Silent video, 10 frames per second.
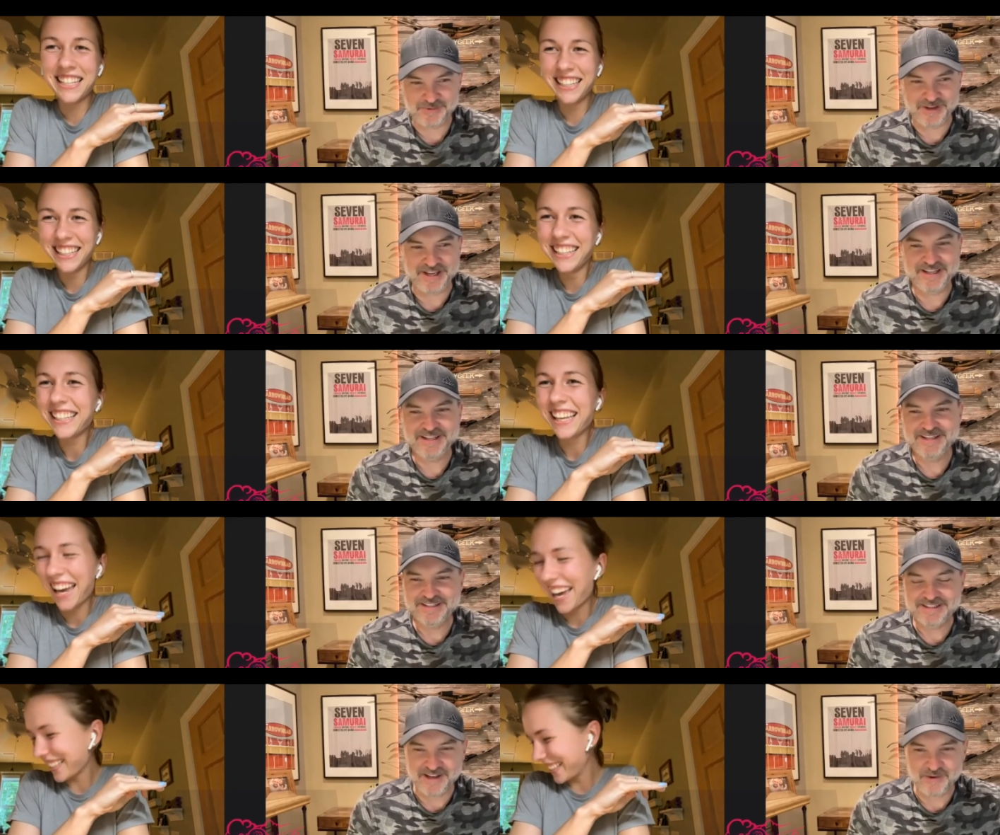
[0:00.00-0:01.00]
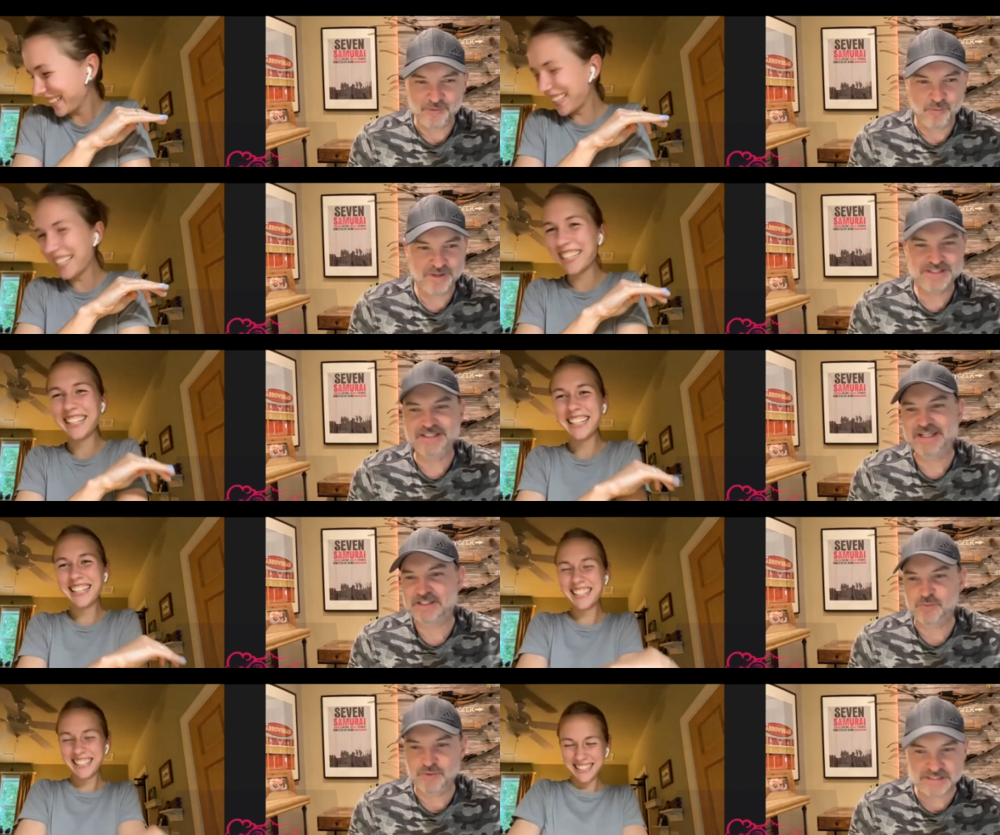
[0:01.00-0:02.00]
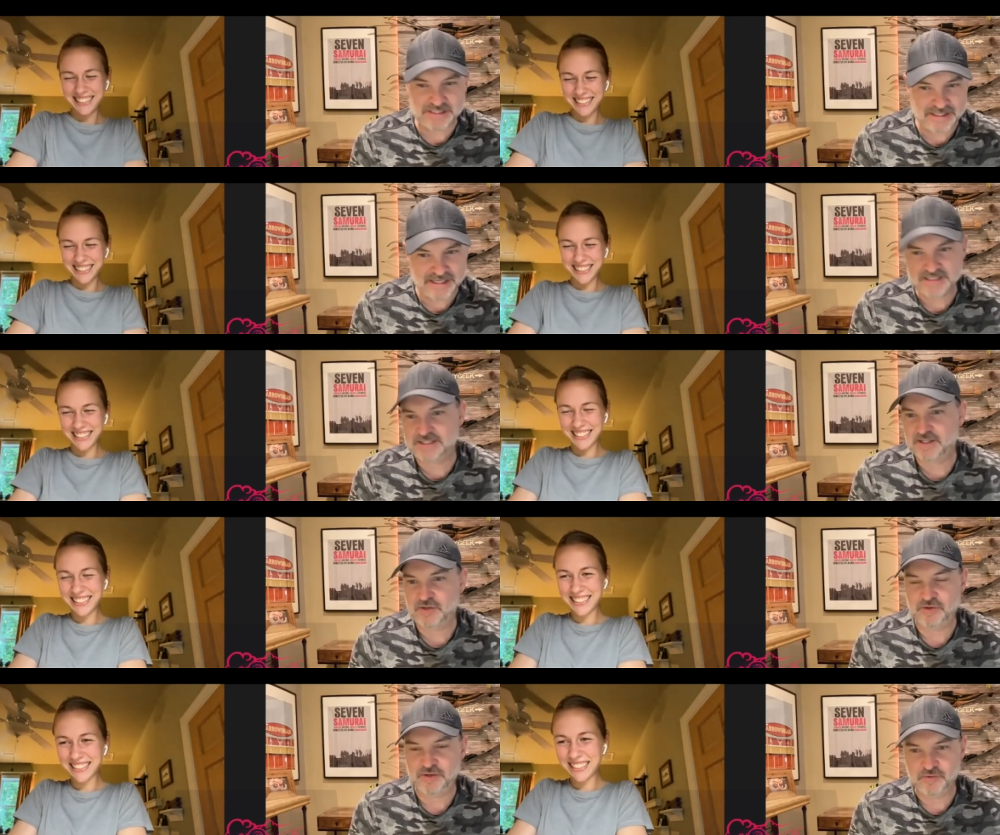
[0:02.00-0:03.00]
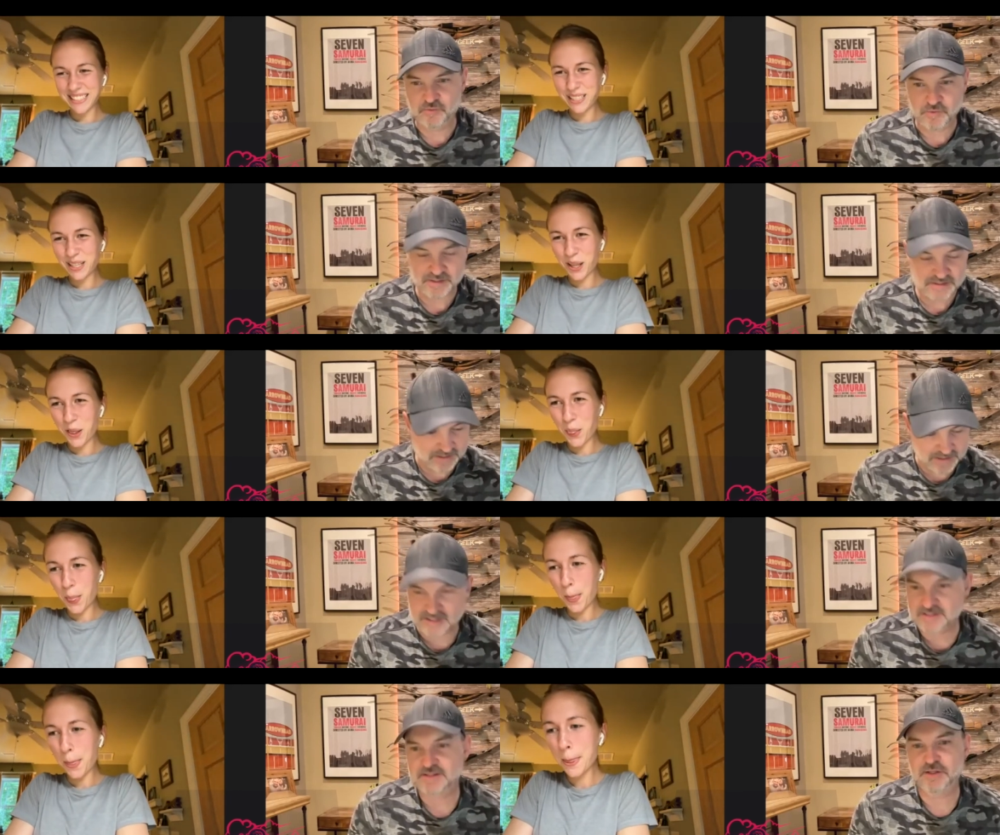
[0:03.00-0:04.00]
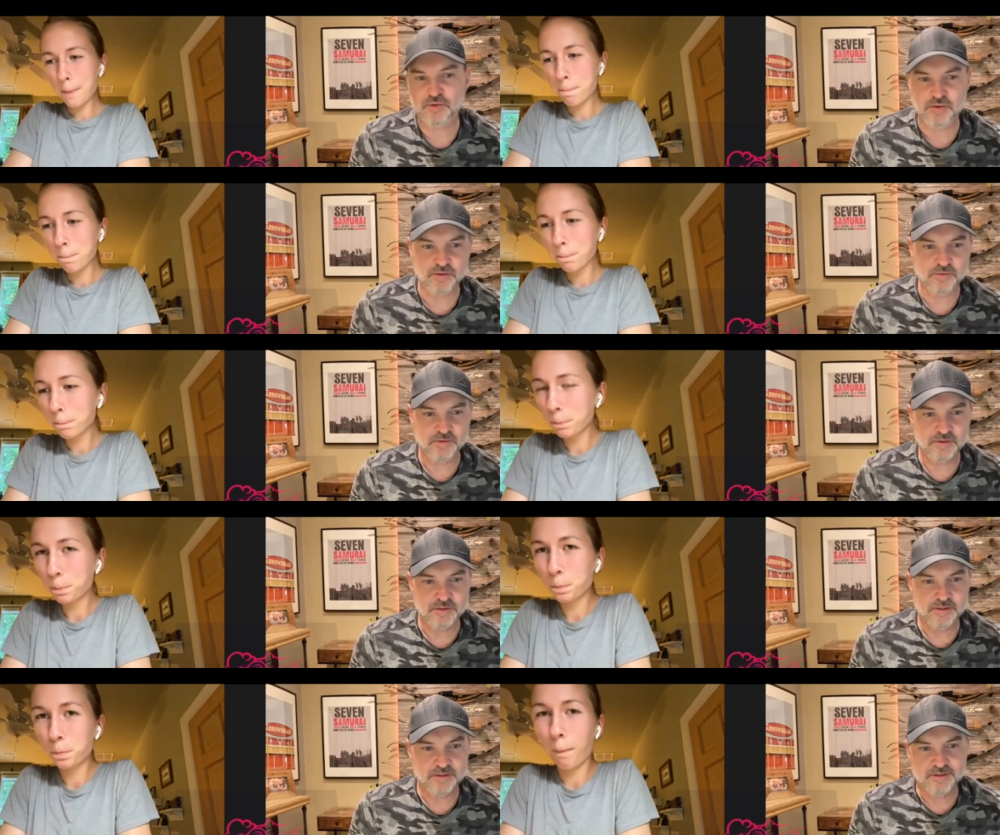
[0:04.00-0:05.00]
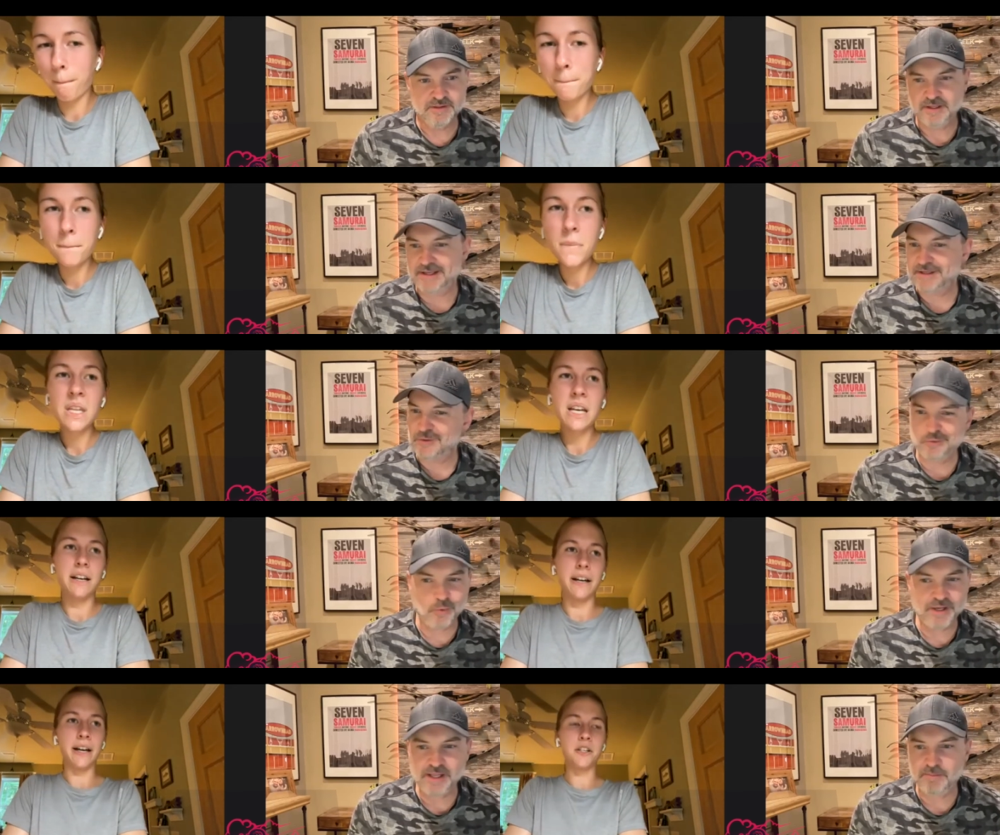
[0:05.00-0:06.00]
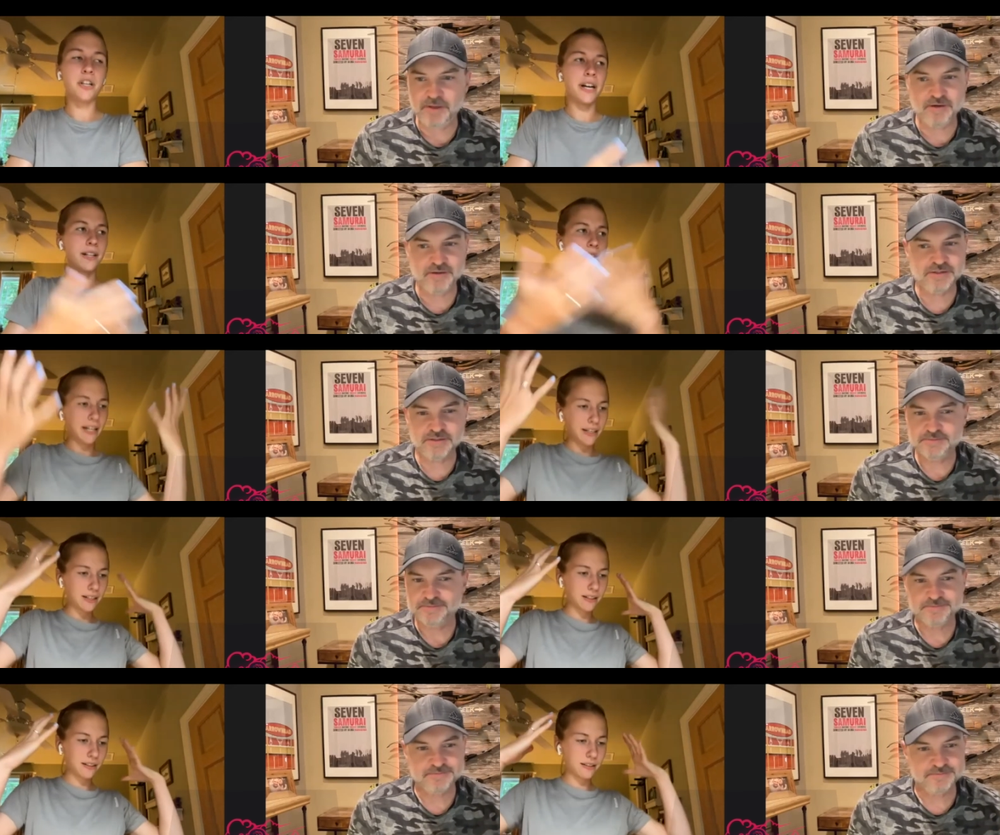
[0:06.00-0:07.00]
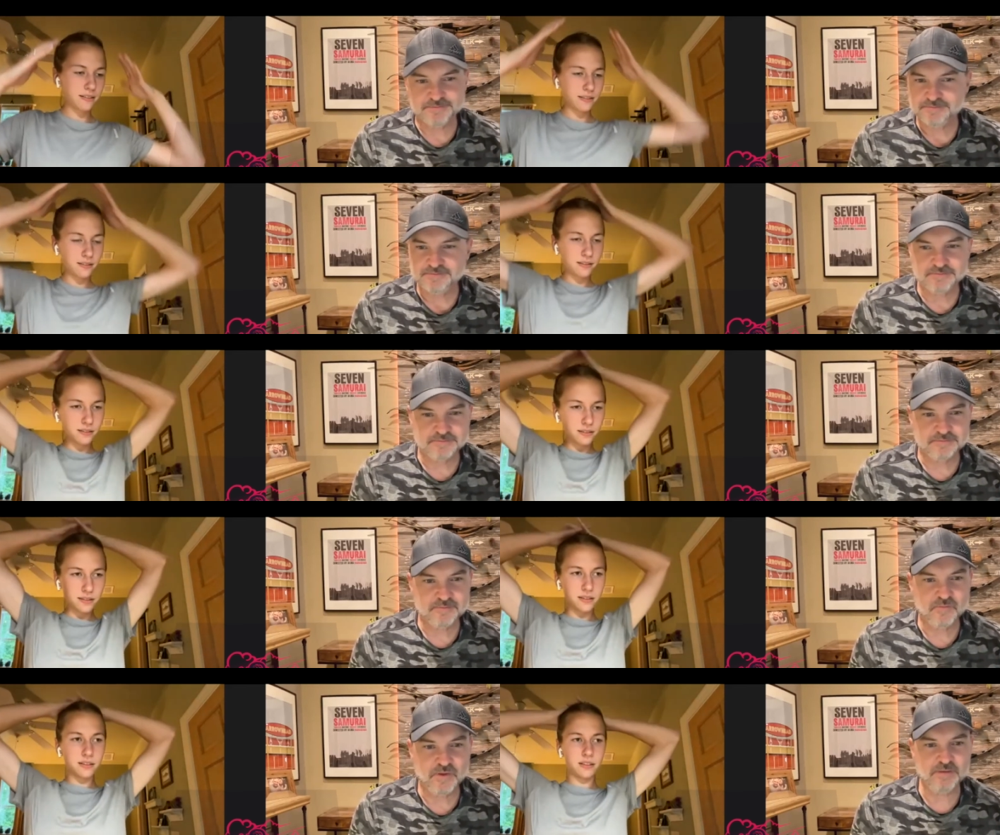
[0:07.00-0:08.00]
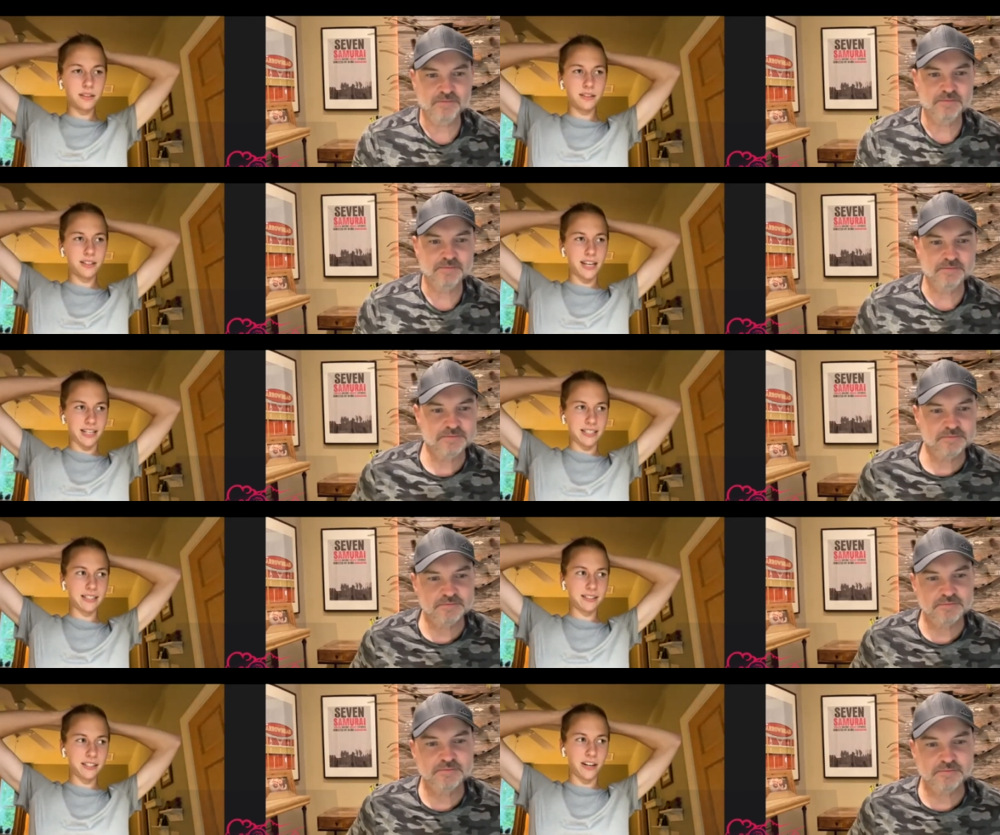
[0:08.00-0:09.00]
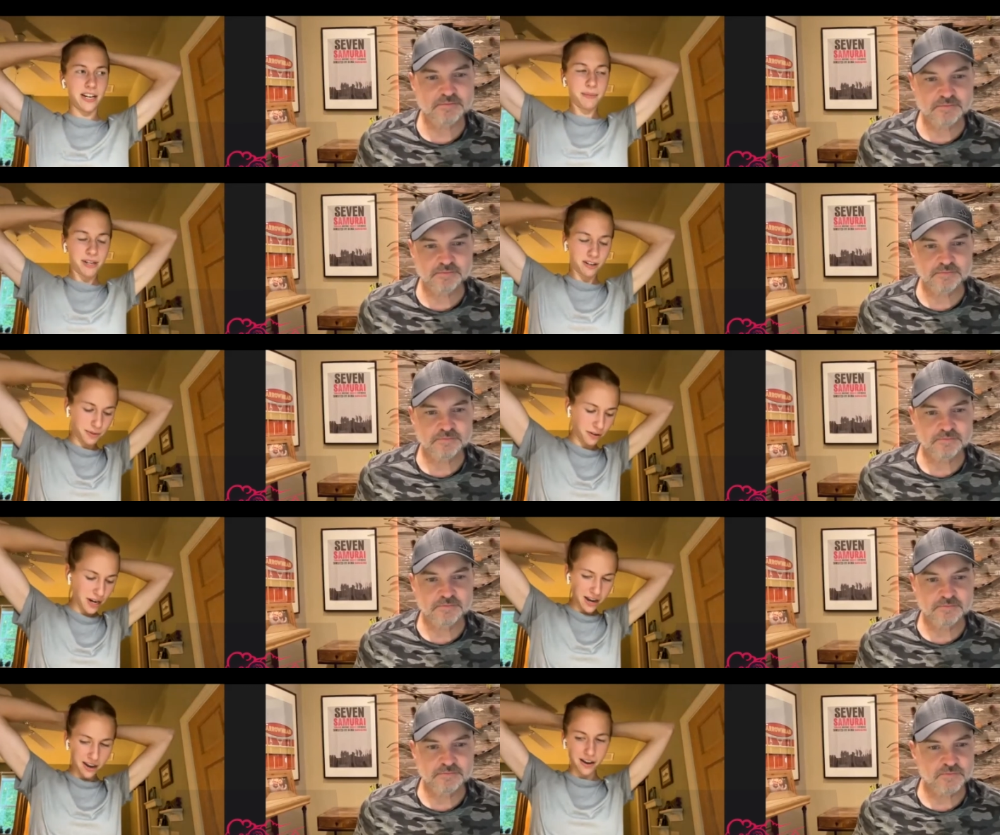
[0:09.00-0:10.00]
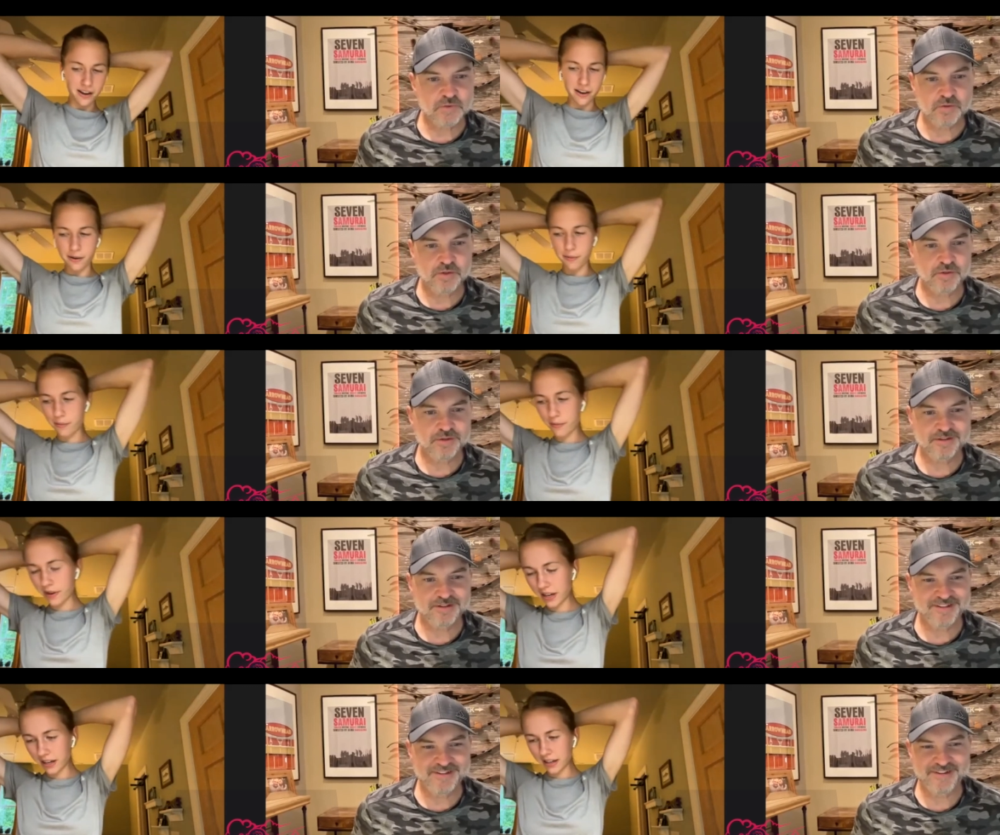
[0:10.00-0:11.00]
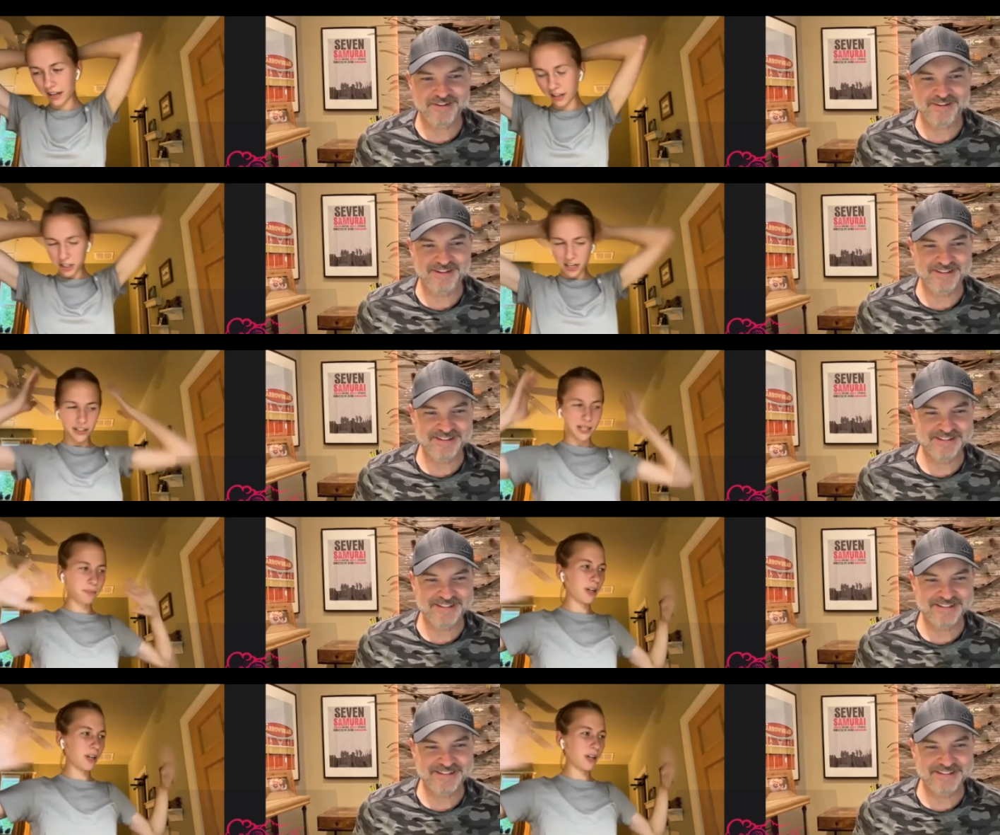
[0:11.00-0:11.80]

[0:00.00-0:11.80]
Speaker 1: away. Yeah. Now what's the next what's the next thing you do? What is the next thing you do? Yeah, you're twenty-eight
Speaker 2: I meters. I try to like.
Speaker 1: Okay.
Speaker 2: Yes. Sorry, I didn't mean to interrupt you. No, um, I try to like